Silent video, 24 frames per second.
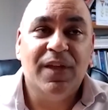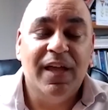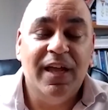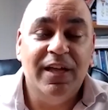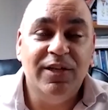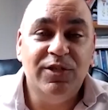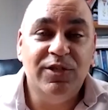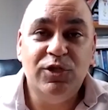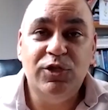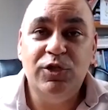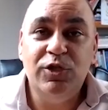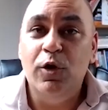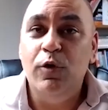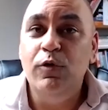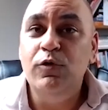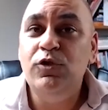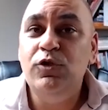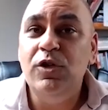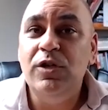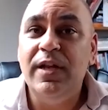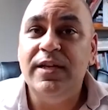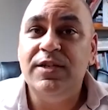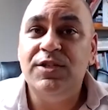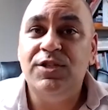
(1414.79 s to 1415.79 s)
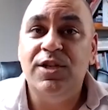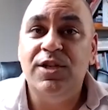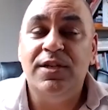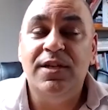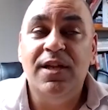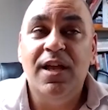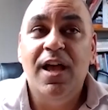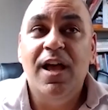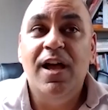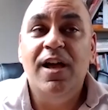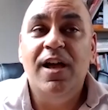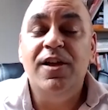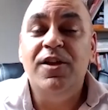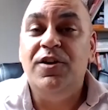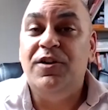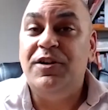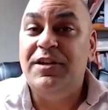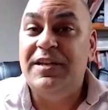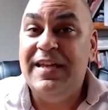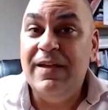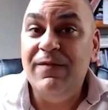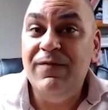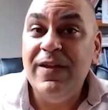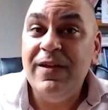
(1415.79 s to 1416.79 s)
It shows you listen. You're
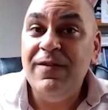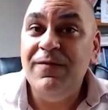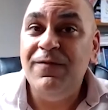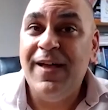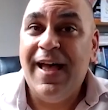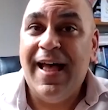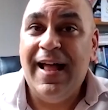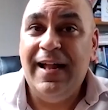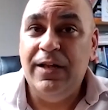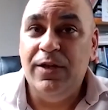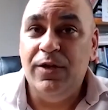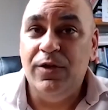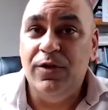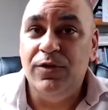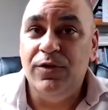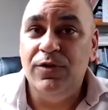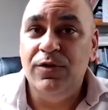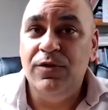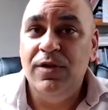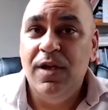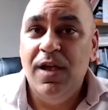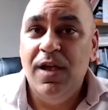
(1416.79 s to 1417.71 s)
giving value.